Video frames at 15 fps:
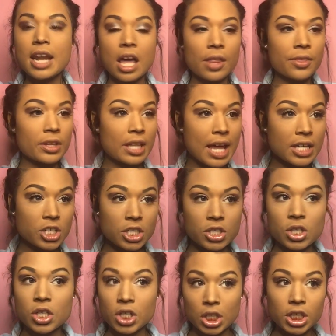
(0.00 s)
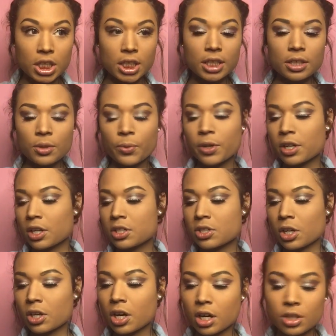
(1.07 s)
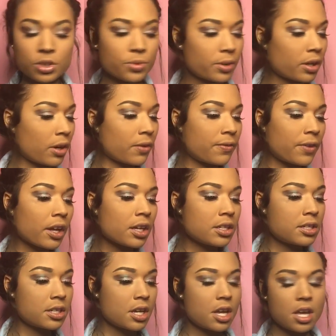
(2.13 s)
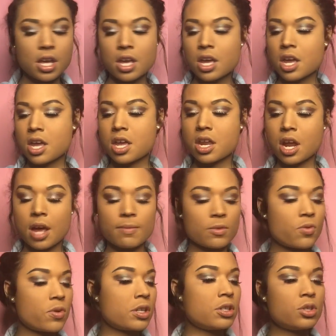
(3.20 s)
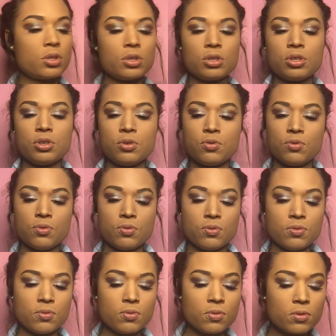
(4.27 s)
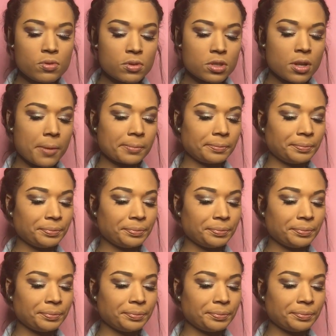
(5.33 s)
Now the lashes are on, we're gonna start contouring our face and I'm going to use